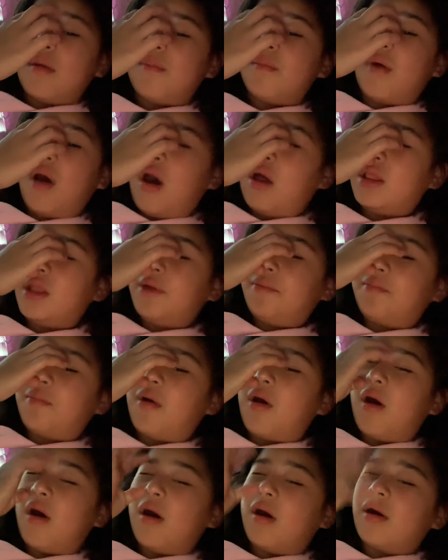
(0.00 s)

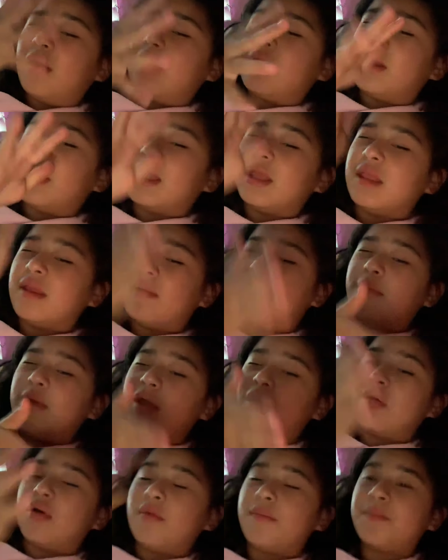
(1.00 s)
volleyball in the
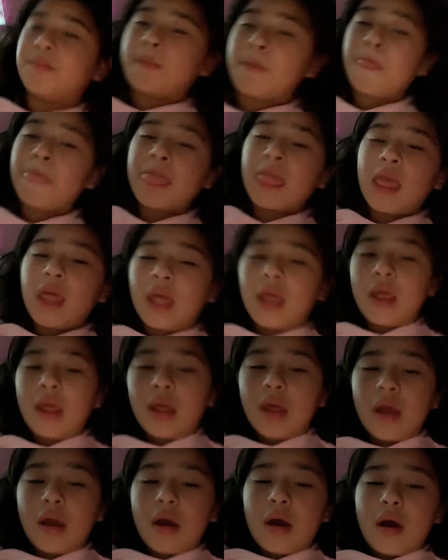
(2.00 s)
middle.
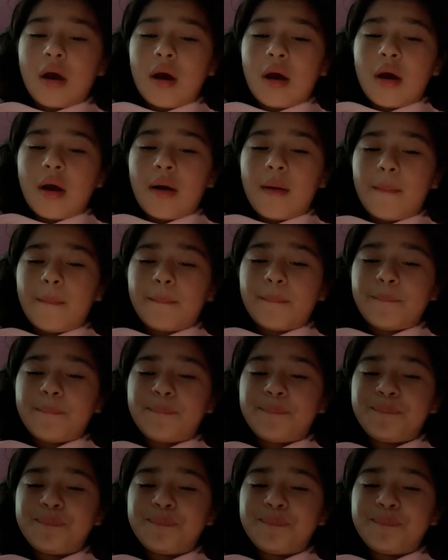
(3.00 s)
Um,